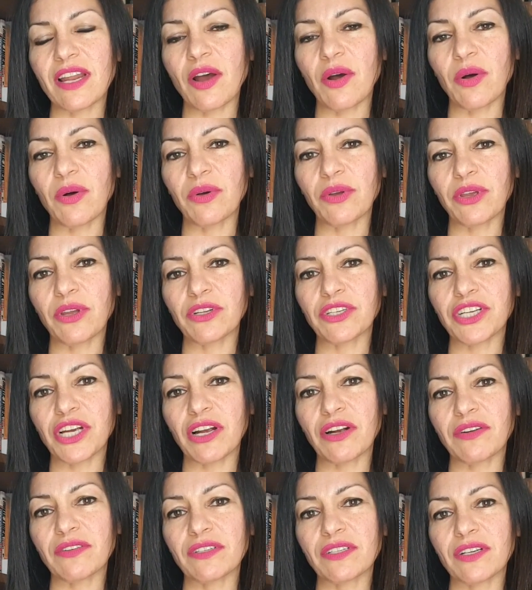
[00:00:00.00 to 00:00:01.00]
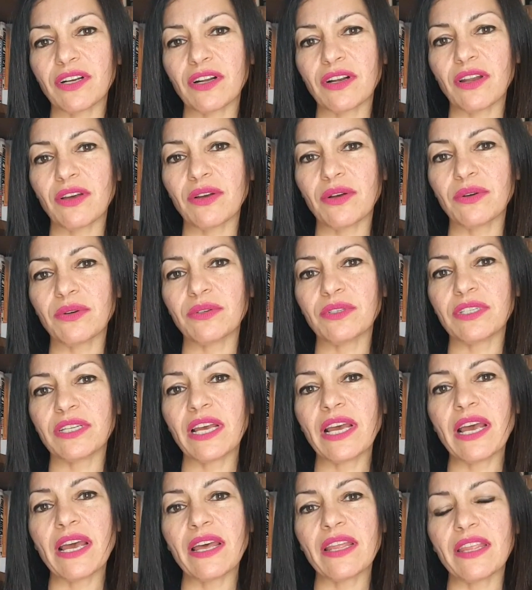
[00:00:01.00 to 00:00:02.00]
Now all your chakras are
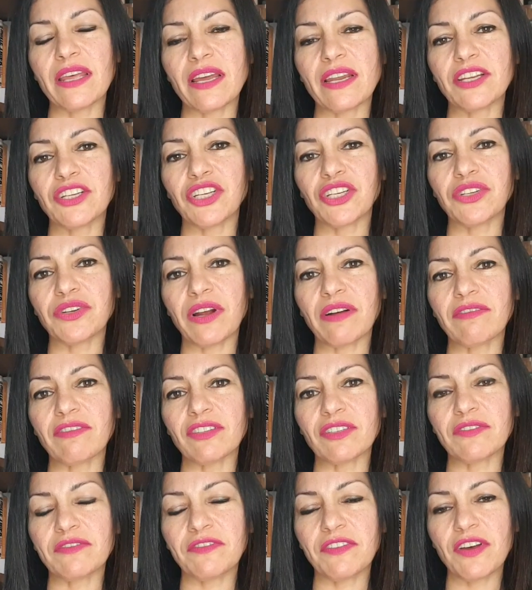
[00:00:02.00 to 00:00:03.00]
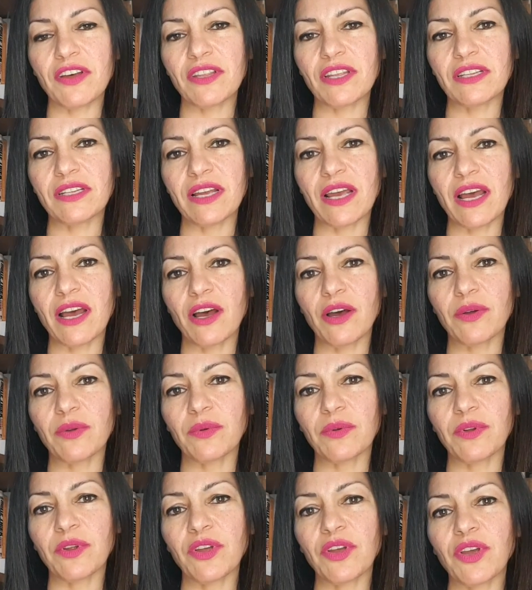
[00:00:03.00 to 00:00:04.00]
closed. The energy travels further
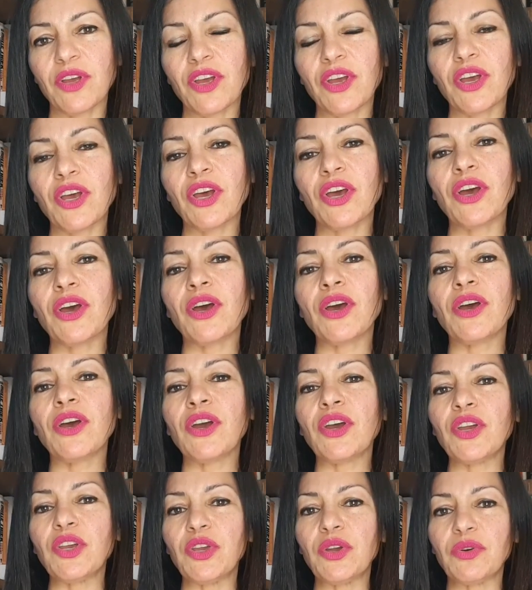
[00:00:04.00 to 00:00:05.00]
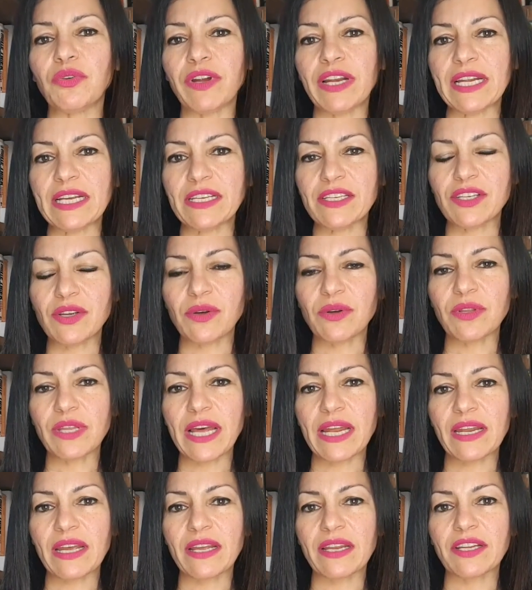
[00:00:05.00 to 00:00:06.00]
down. You release
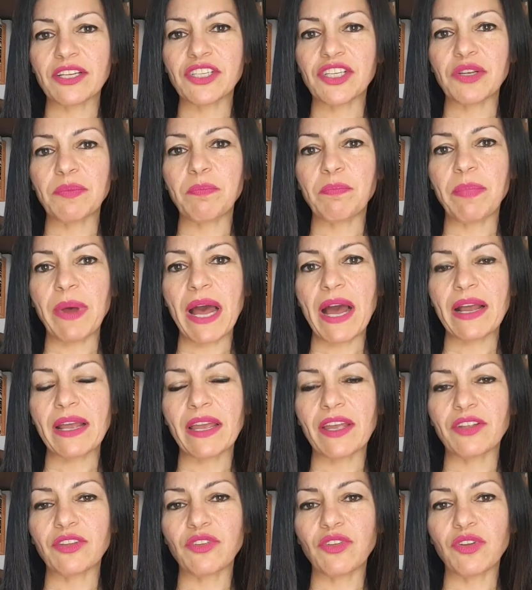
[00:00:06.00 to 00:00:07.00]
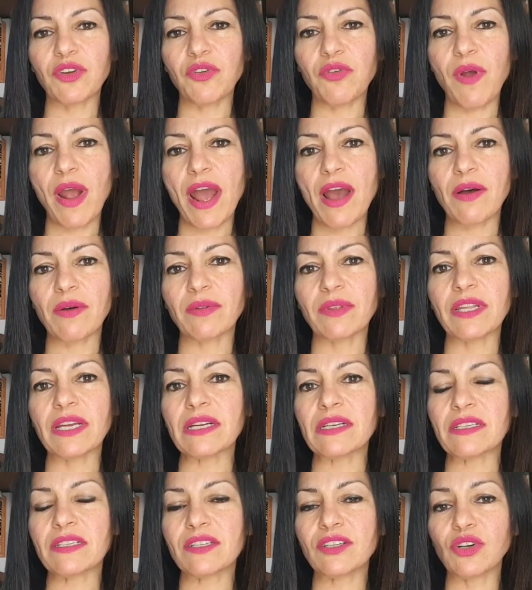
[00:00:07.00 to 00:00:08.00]
all that energy back into the
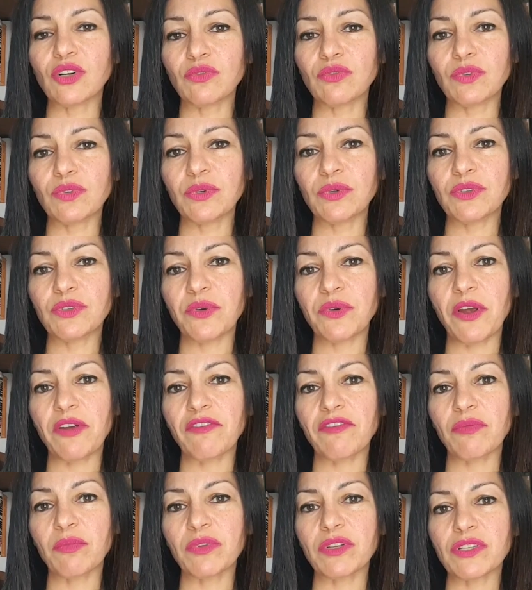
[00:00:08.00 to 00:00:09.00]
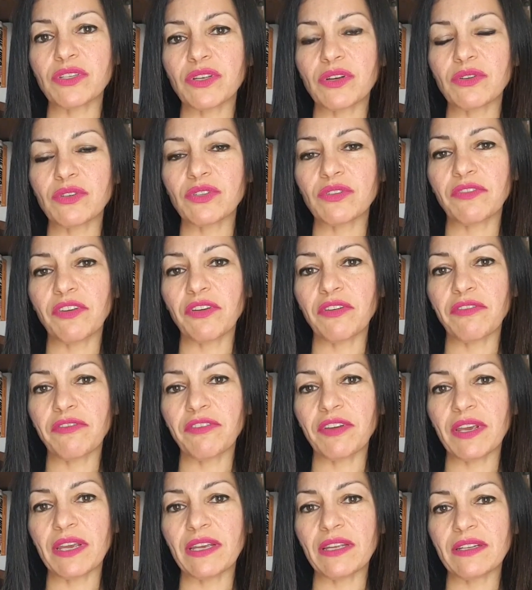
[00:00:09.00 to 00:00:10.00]
ground. There are still roots growing from the soles of
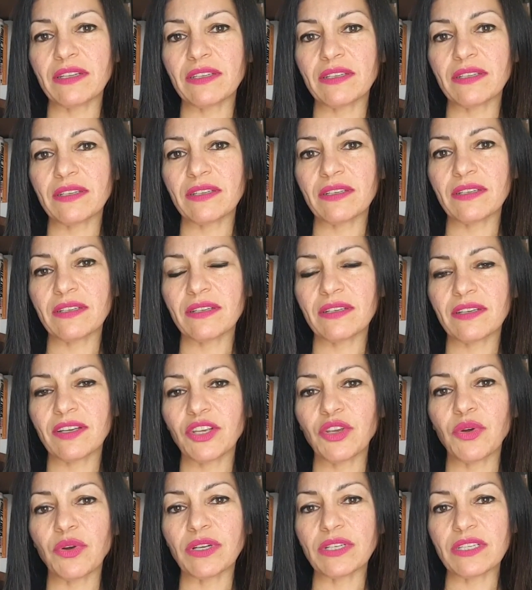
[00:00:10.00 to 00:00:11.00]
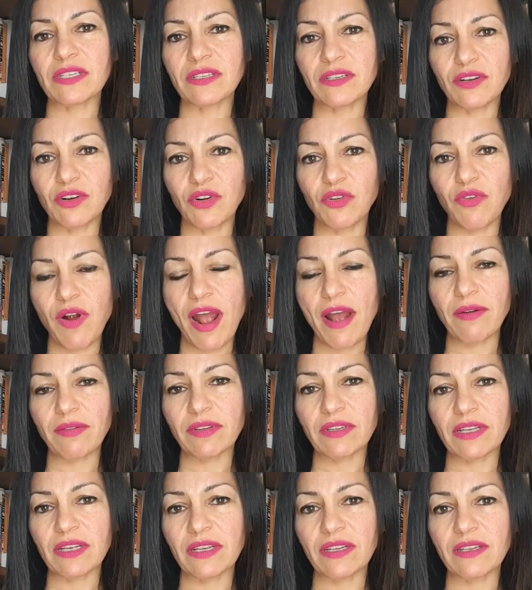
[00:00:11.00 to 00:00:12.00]
your feet. You are still
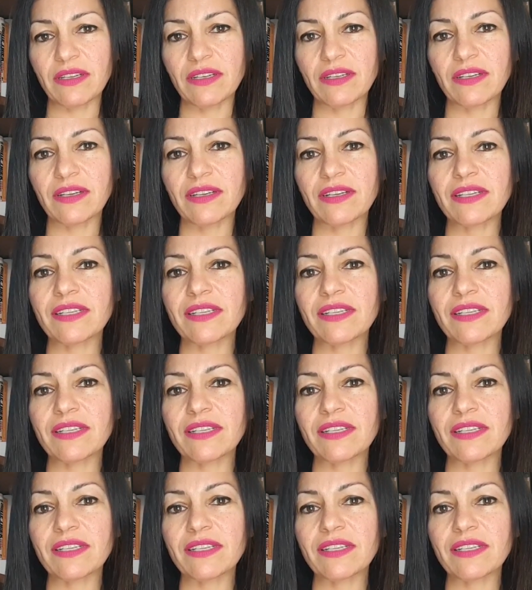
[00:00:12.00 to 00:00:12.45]
grounded,